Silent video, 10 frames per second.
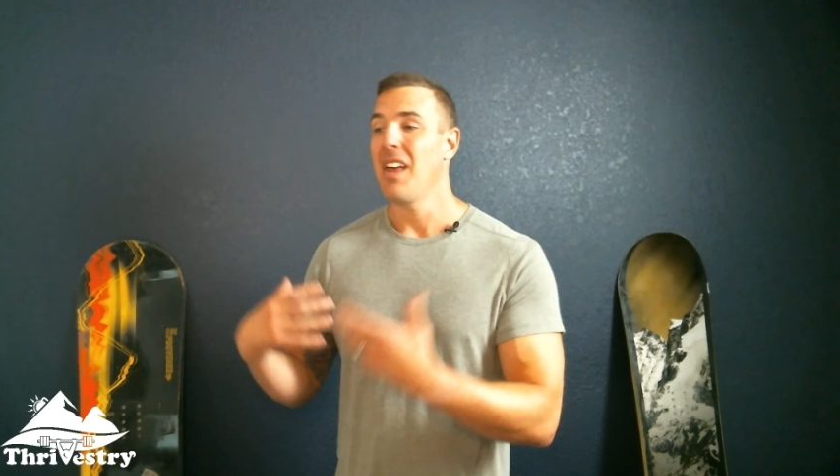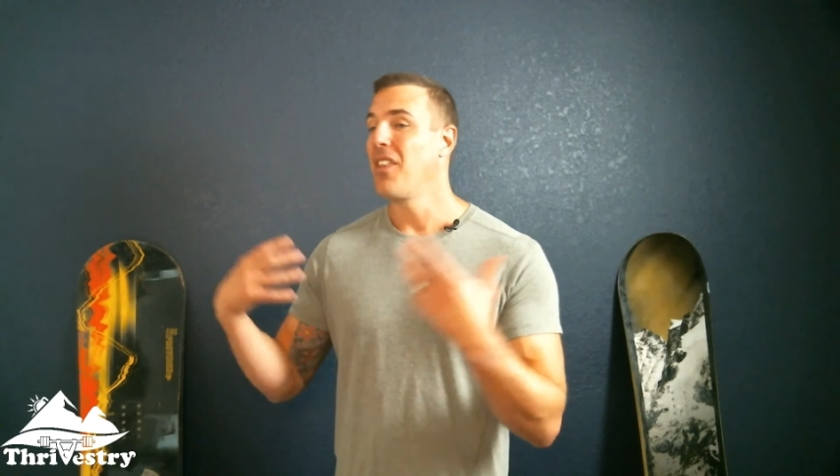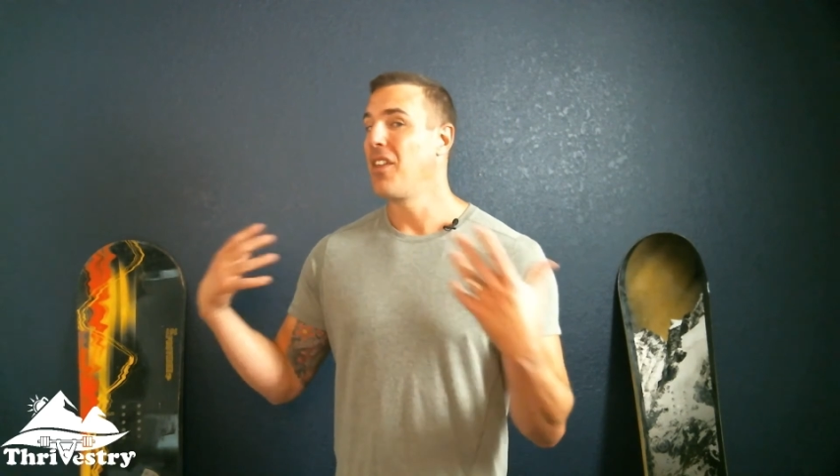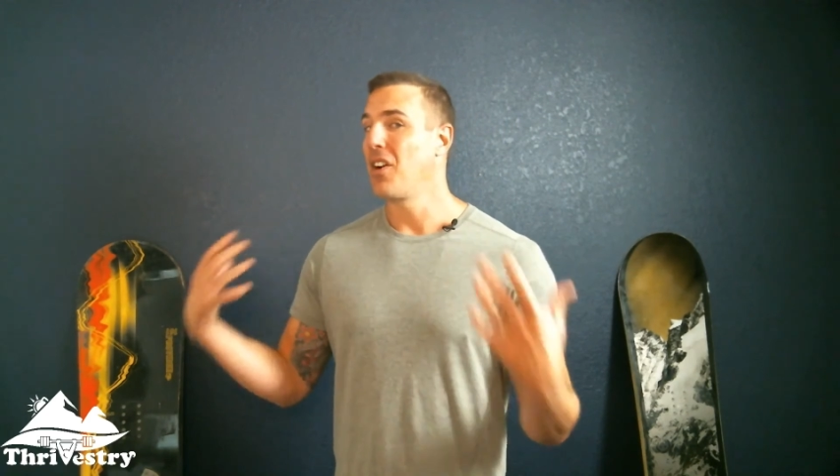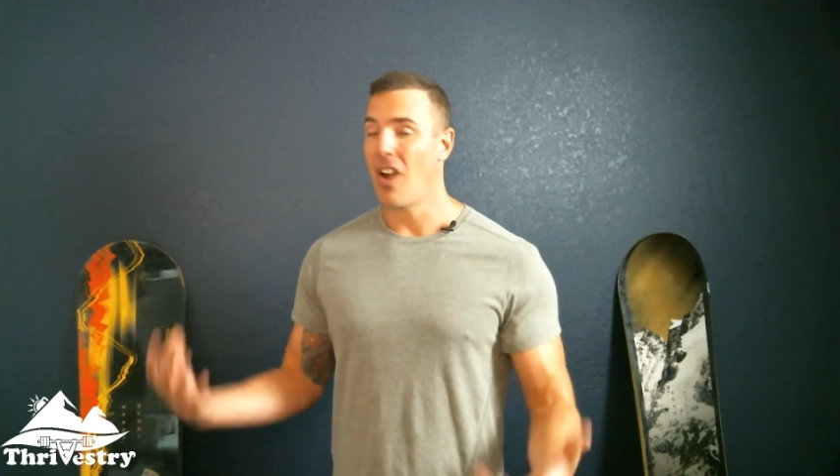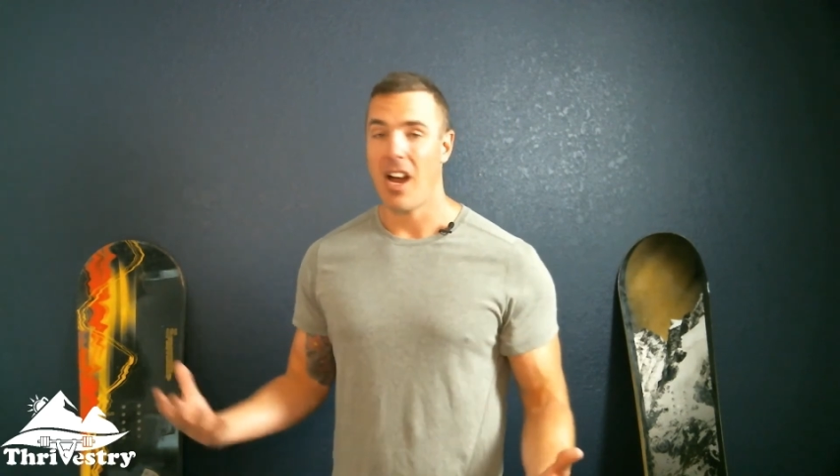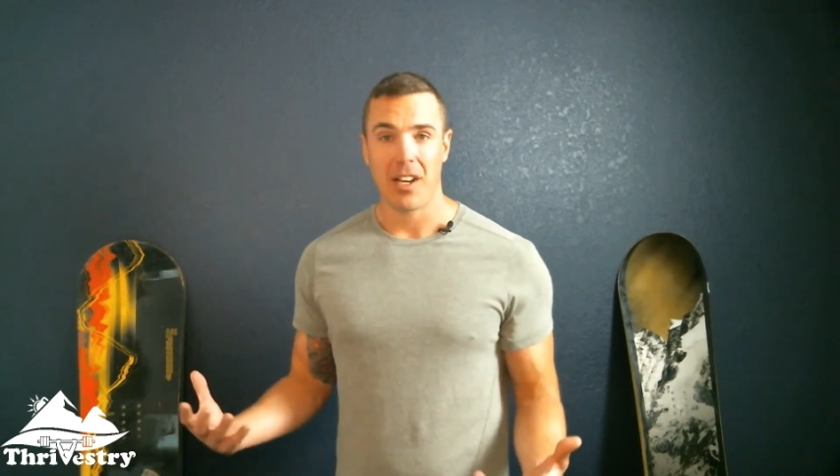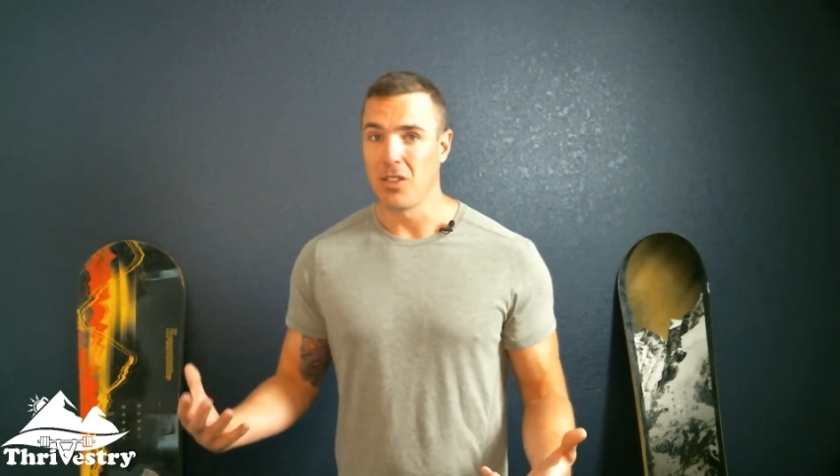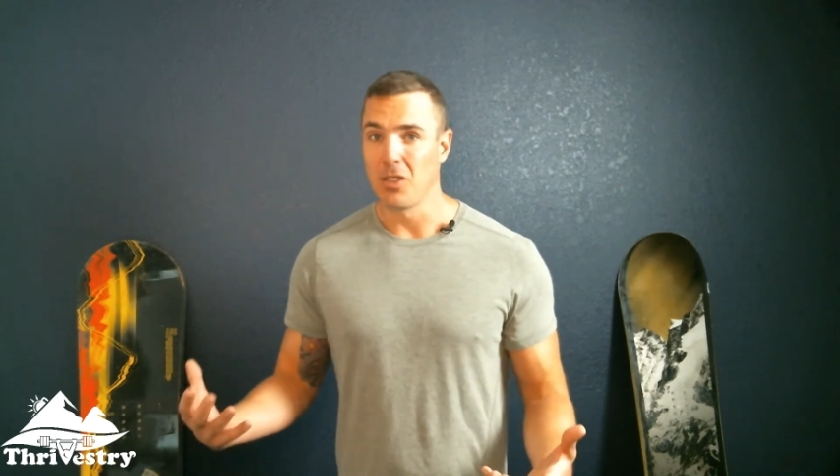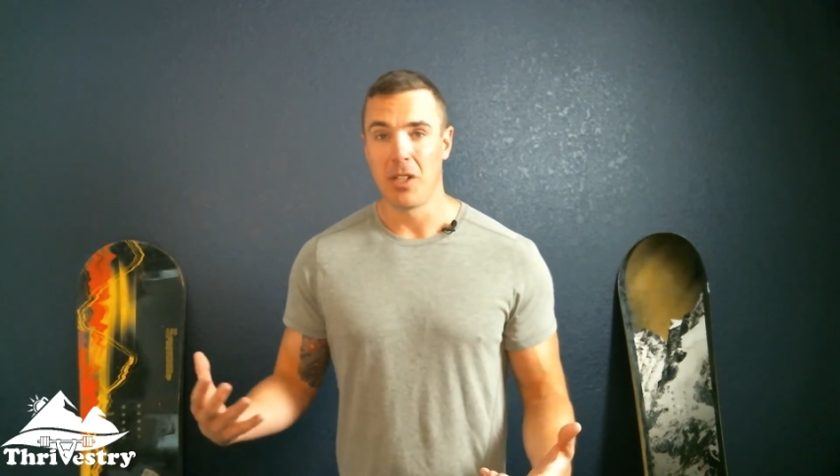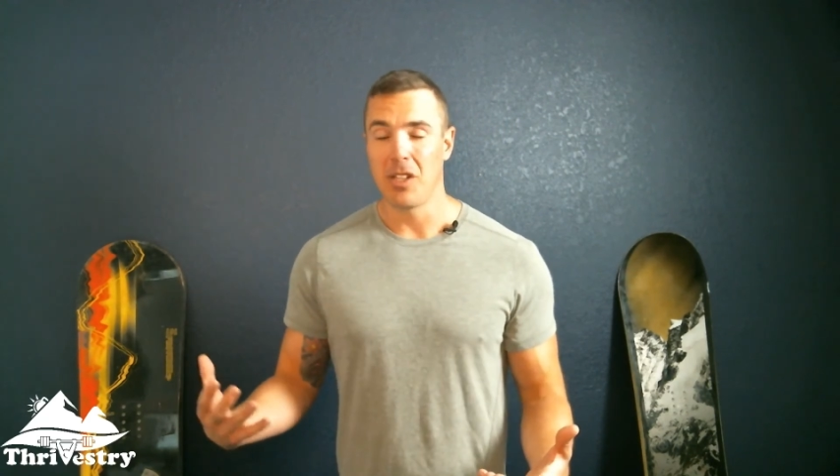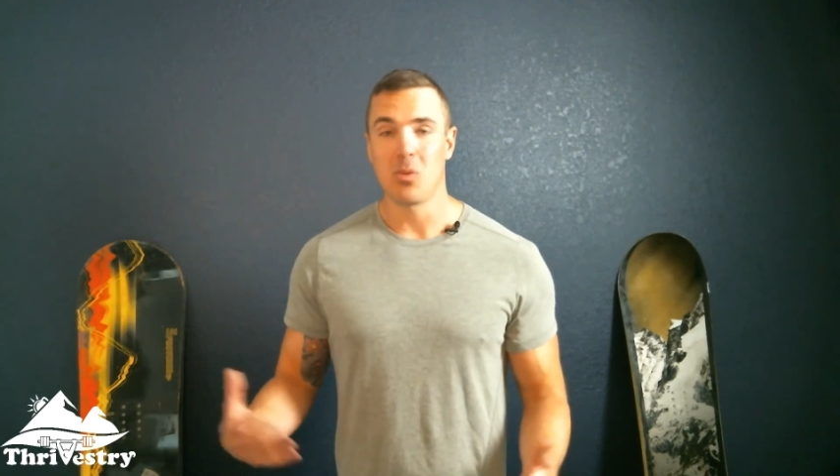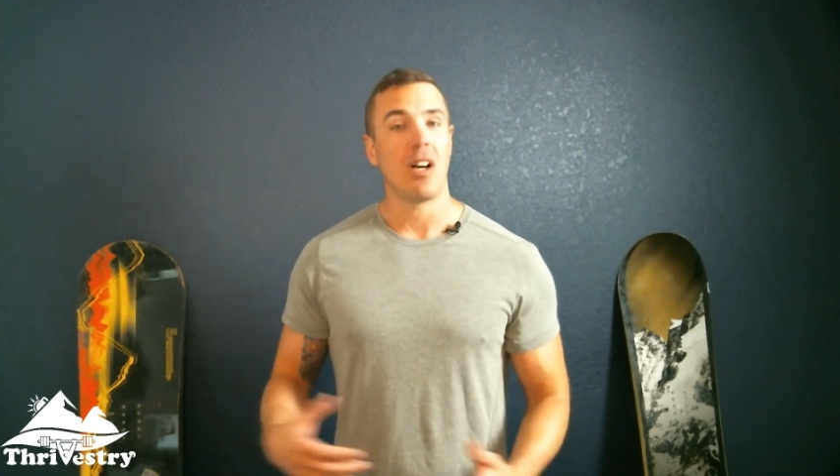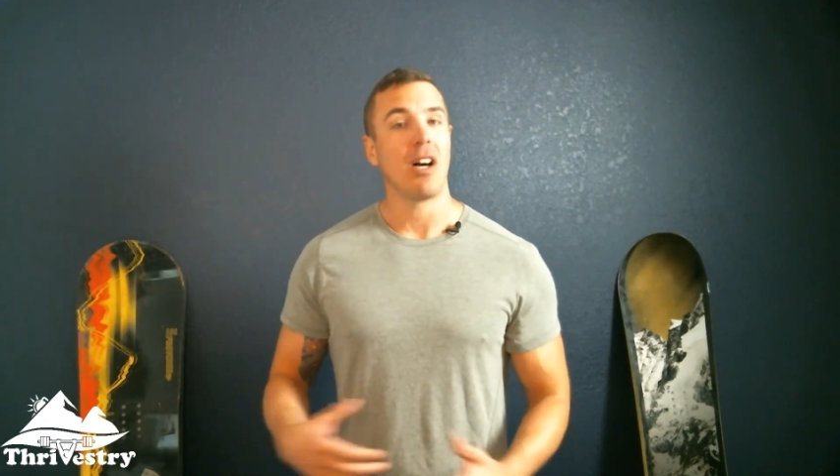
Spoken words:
they're not going to learn it as well,